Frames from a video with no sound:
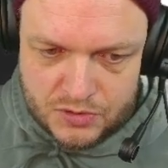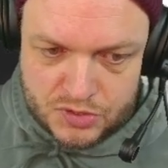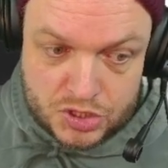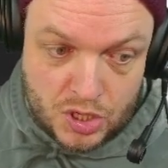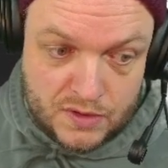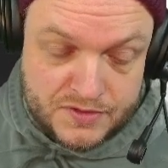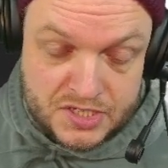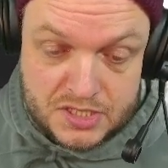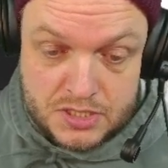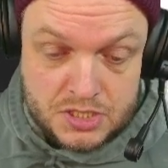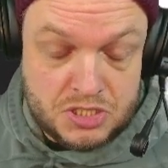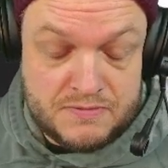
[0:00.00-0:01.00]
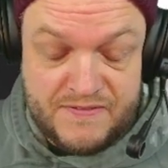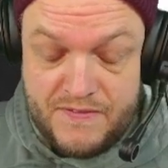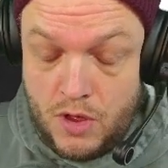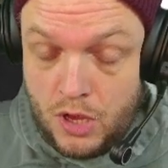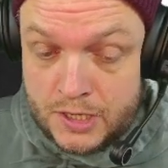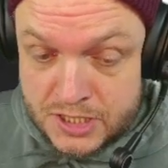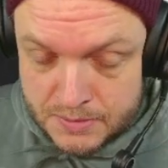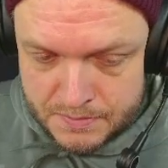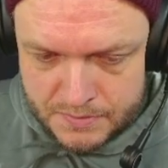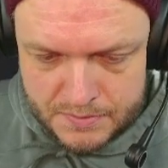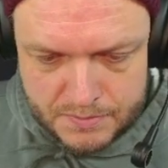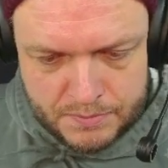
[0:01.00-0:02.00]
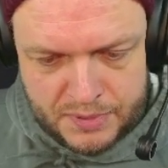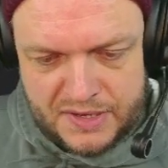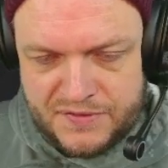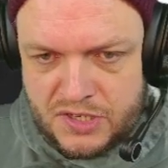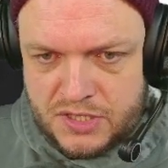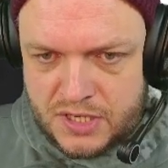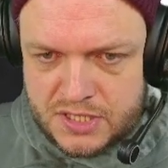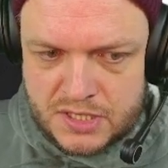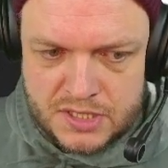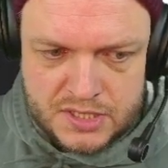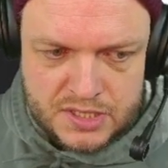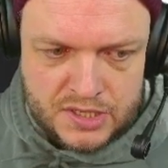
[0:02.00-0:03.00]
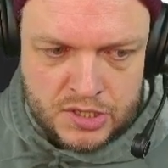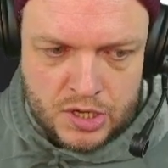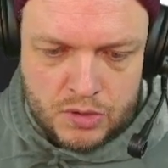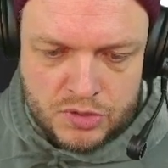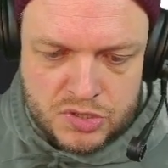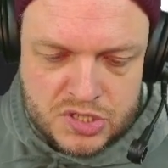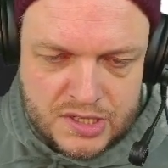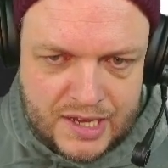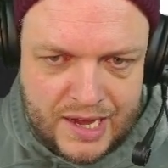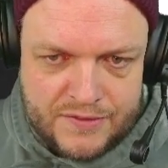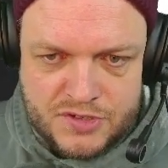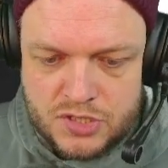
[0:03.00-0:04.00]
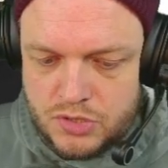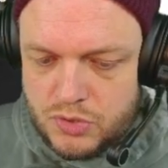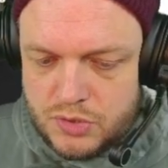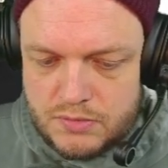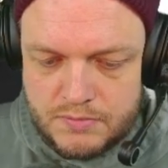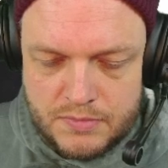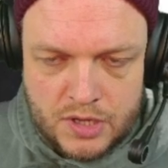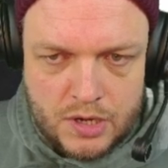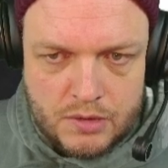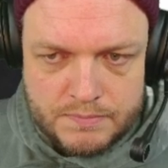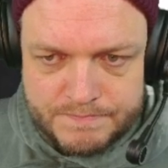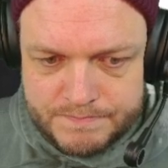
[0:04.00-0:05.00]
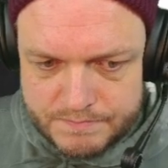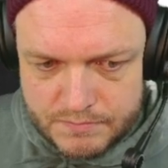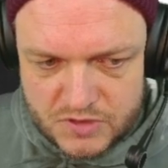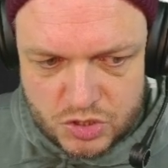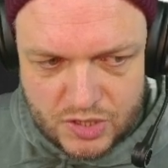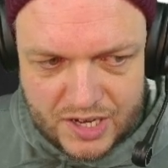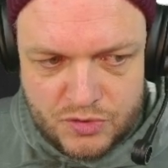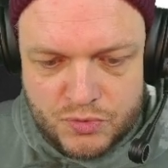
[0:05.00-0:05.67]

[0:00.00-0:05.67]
resolves, it's awesome, but if it doesn't, you still have to, try and